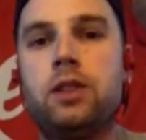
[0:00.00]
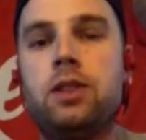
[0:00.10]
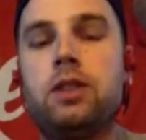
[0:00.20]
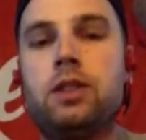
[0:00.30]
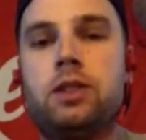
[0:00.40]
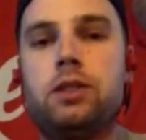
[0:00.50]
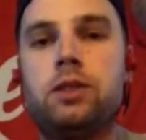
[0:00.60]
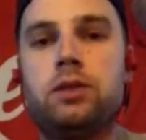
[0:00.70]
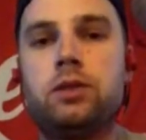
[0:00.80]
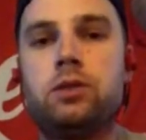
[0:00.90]

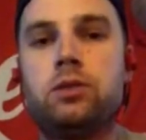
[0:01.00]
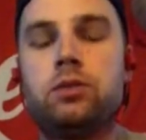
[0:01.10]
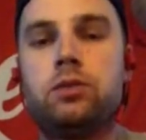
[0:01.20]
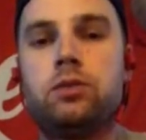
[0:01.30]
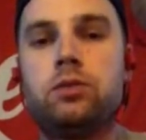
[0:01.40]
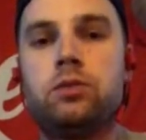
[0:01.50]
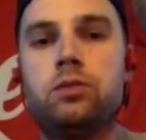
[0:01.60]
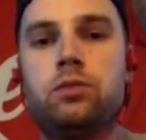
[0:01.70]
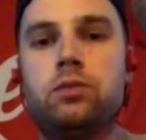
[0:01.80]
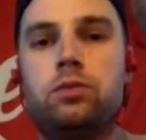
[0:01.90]

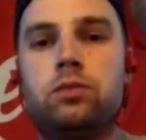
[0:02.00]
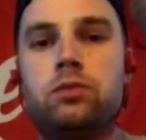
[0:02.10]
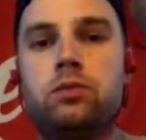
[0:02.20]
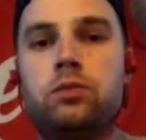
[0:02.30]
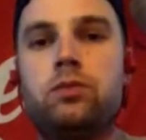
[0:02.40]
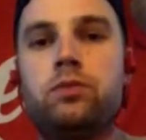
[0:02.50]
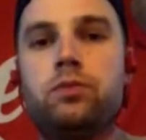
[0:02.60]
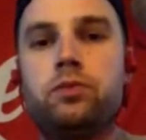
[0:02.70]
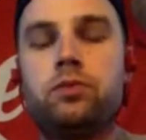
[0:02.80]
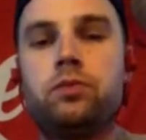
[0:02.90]

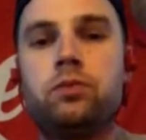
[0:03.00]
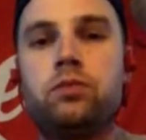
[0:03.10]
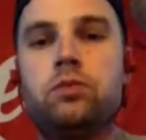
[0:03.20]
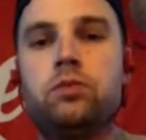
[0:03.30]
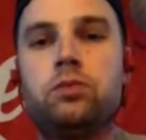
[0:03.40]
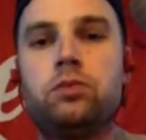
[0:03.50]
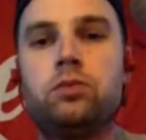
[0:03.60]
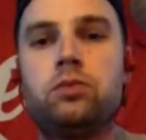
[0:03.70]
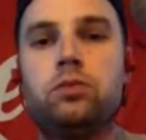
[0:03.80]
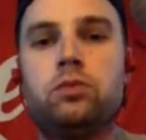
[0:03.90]

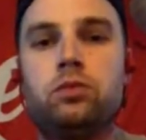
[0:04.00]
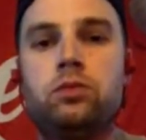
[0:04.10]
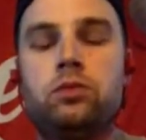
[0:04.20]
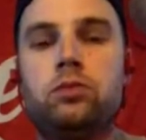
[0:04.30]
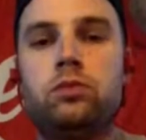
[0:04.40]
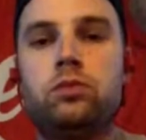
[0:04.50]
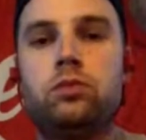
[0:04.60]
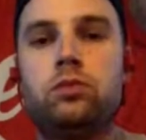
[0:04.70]
(not speaking)